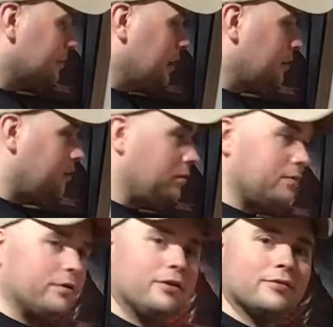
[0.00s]
Now wait a
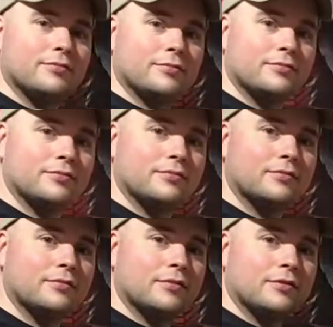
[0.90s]
minute.
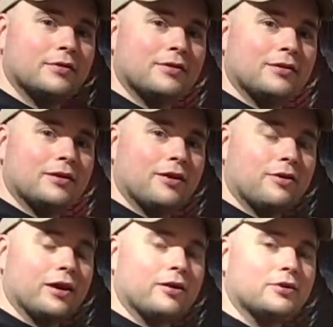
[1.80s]
Okay,
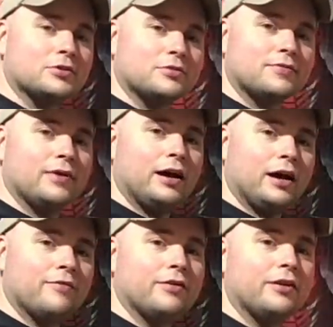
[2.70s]
because there's 5
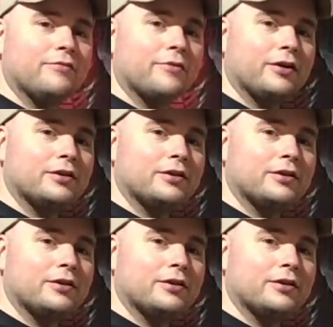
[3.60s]
and then Freddy.